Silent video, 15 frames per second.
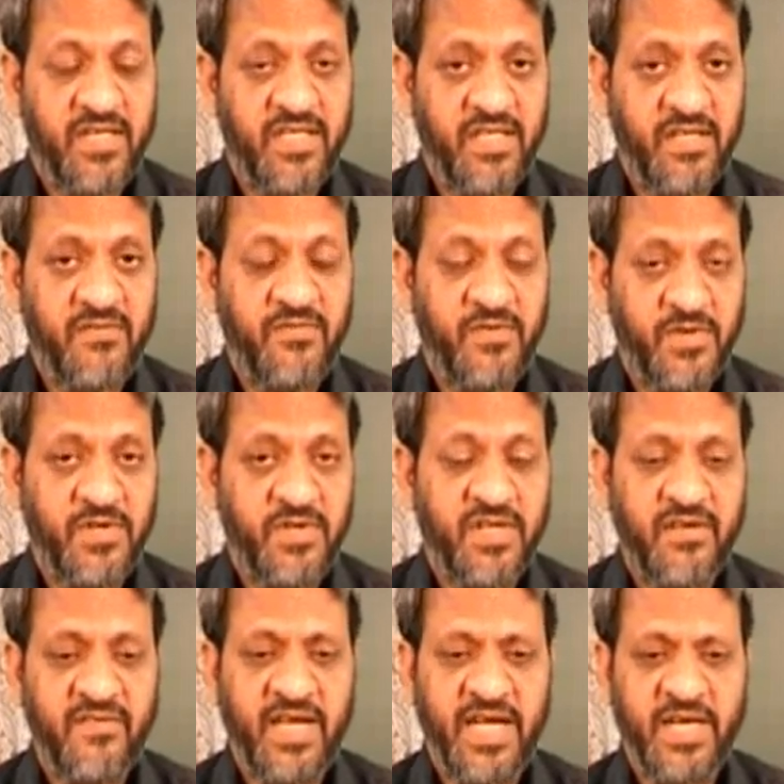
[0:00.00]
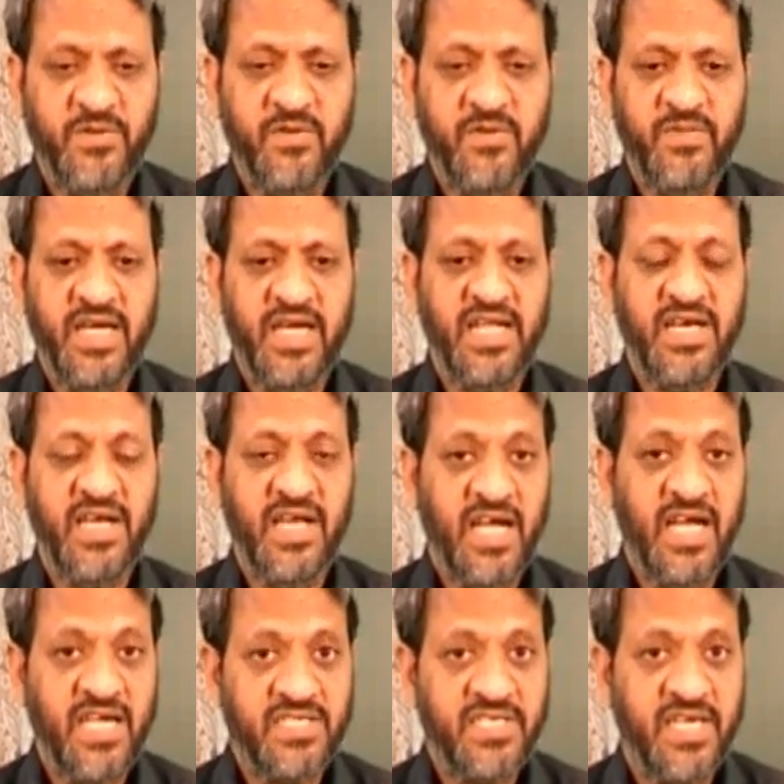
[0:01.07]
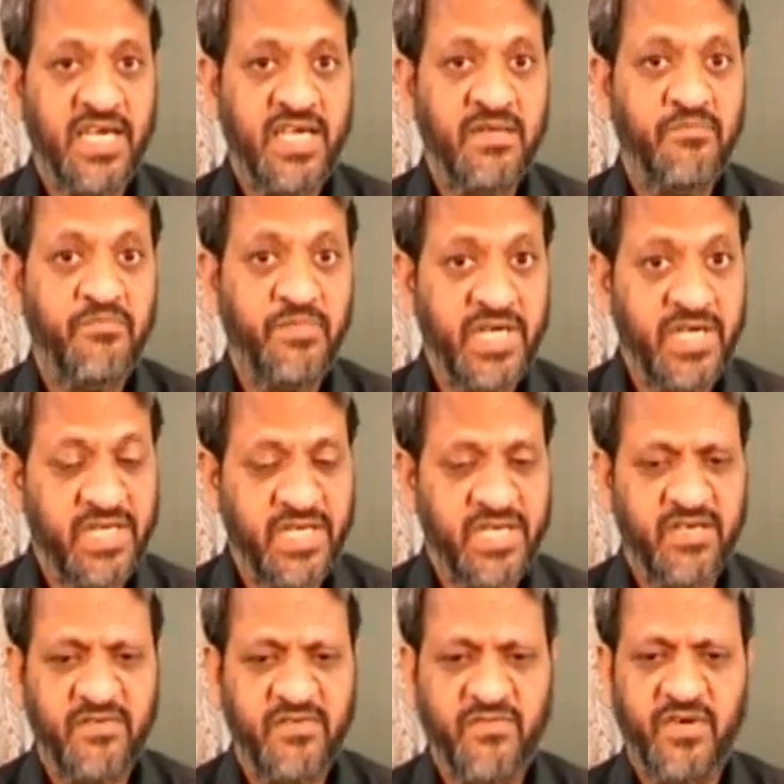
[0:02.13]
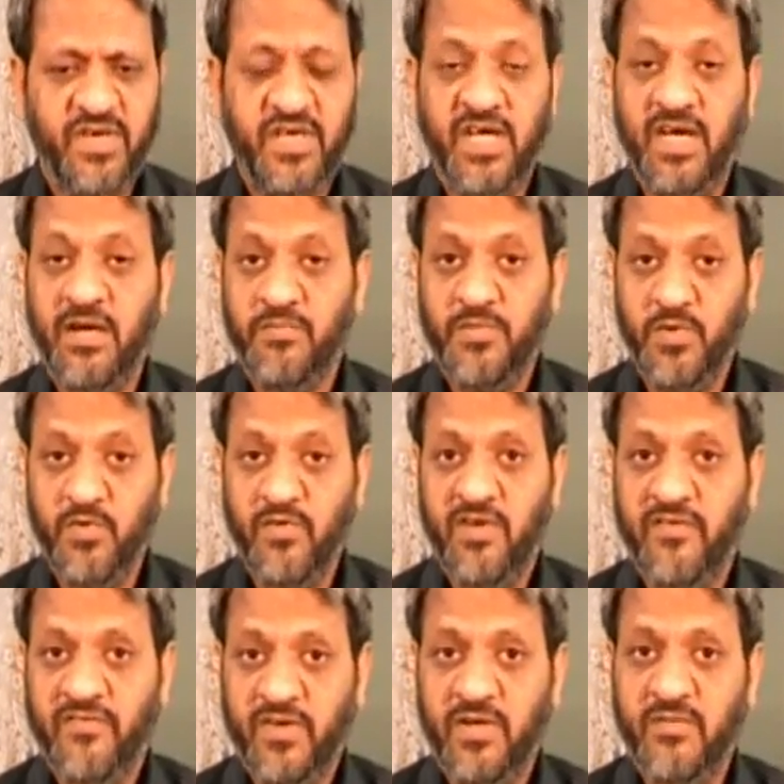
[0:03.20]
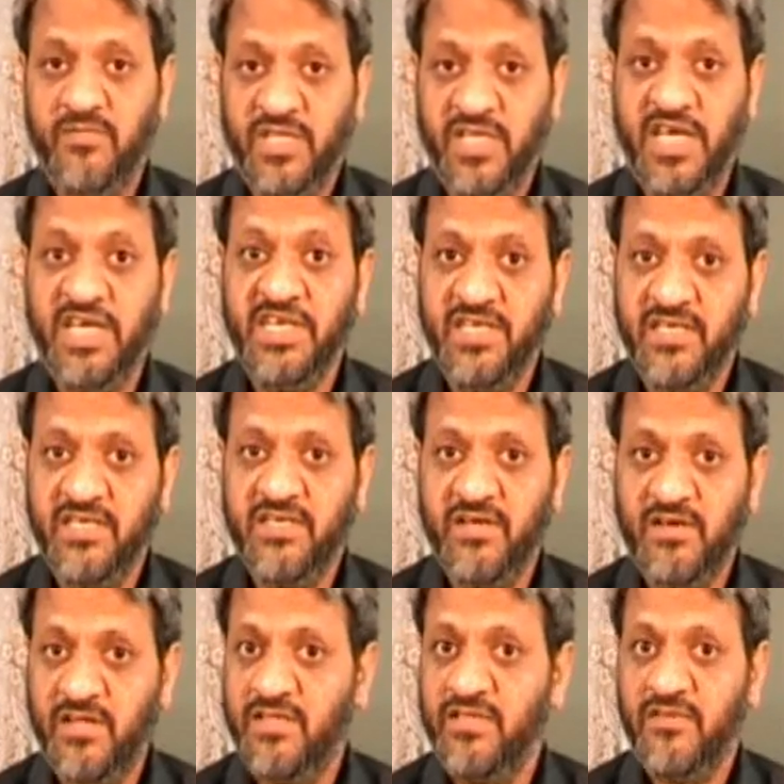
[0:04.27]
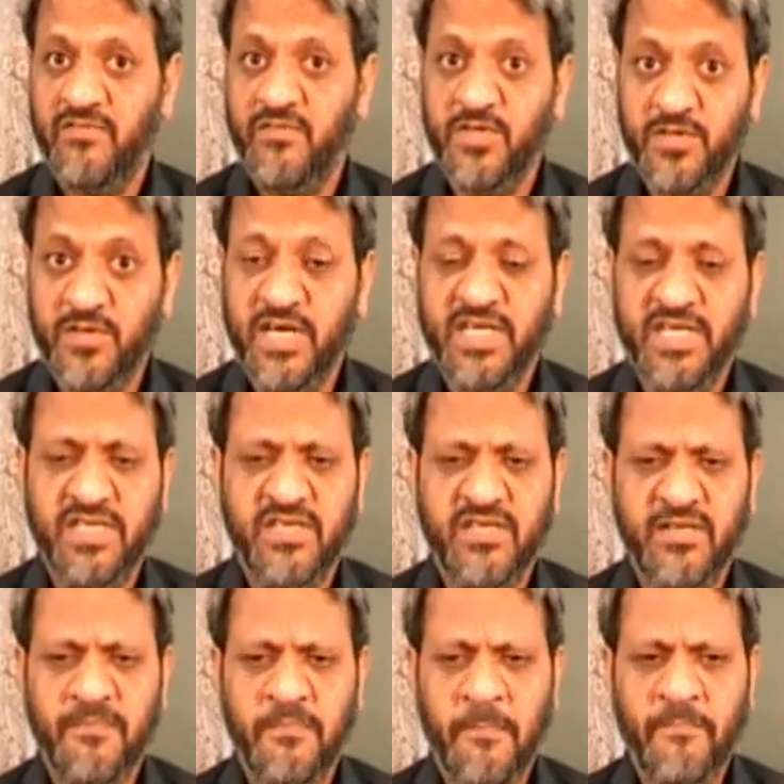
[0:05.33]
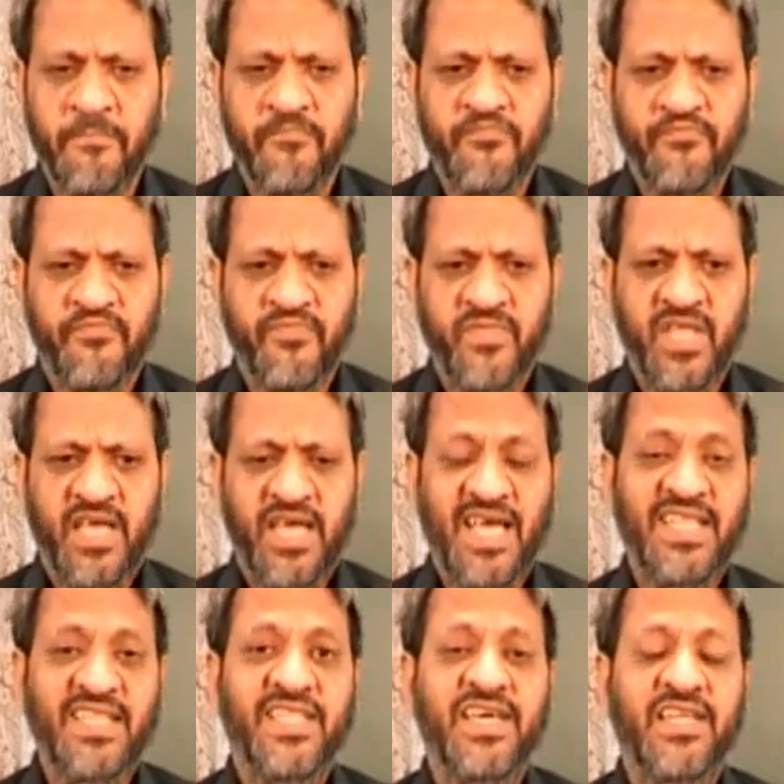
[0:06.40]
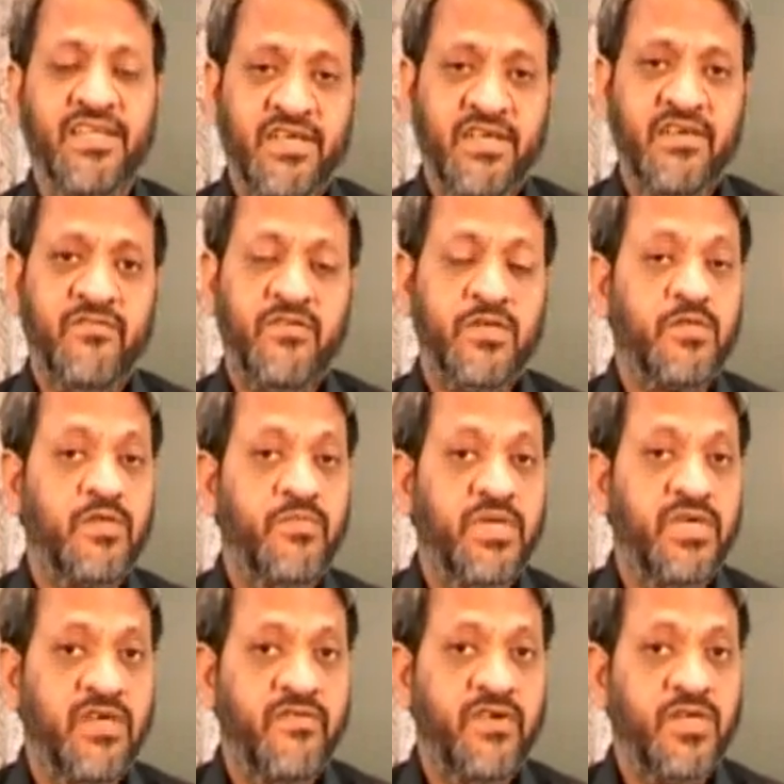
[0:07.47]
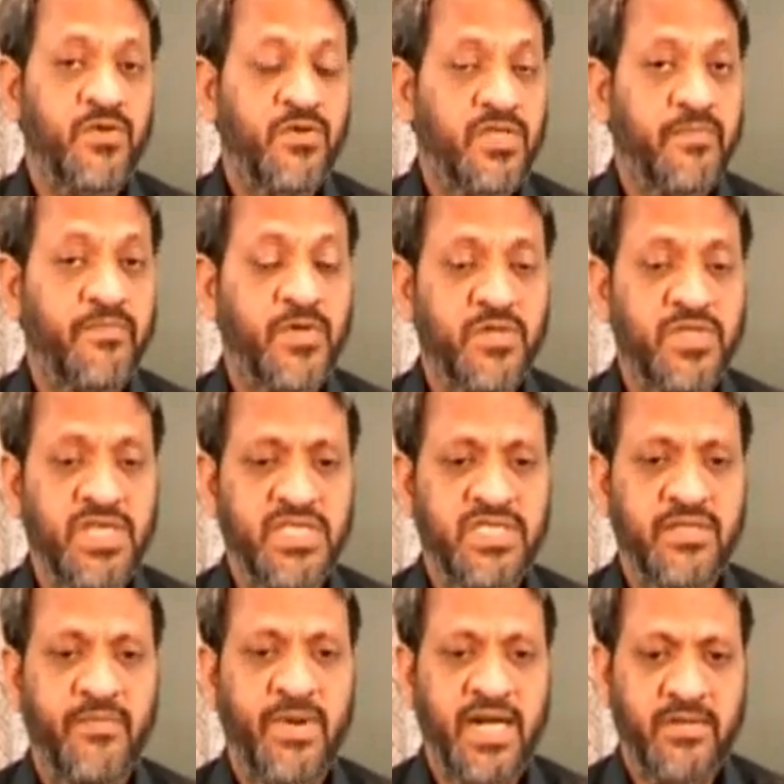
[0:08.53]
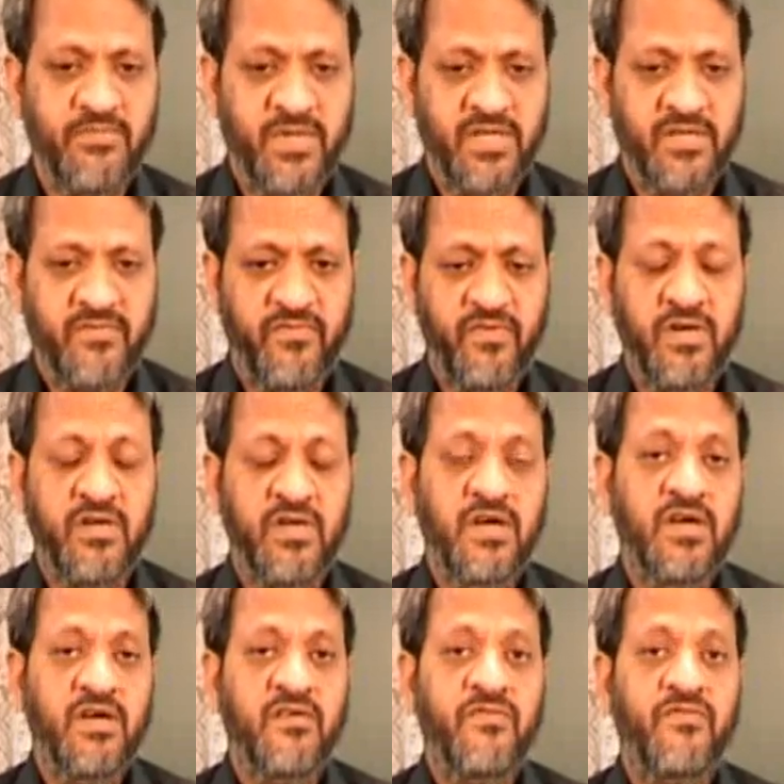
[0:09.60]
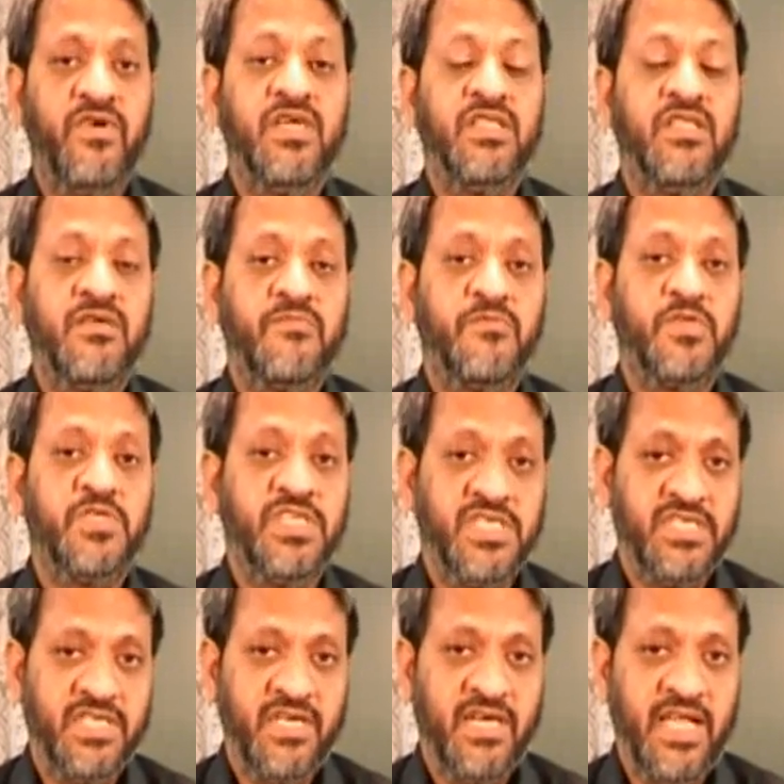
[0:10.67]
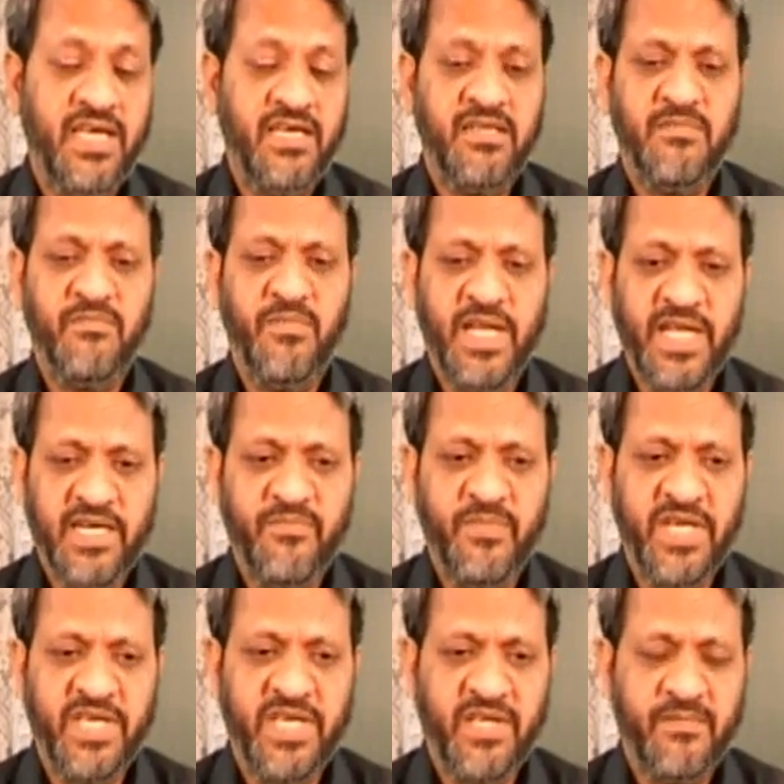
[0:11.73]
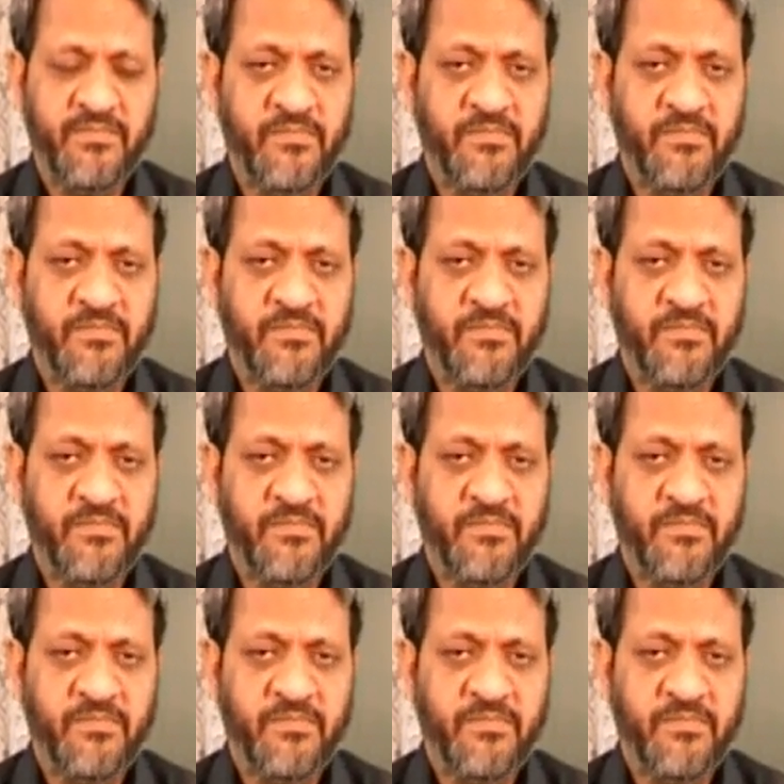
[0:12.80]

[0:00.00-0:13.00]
the photograph had to be enlarged and printed for approval from the editor or the photo editor and then it was to be given to the process department for further processing like plate making.